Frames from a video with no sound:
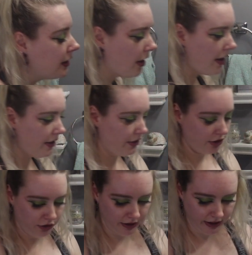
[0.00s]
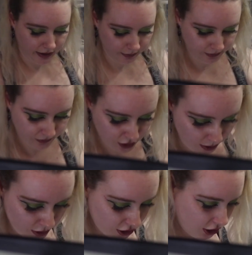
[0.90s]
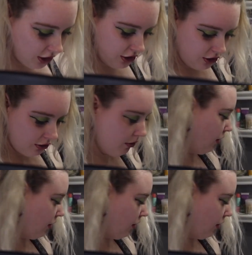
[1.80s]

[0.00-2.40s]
got in the green, so I'm just going to do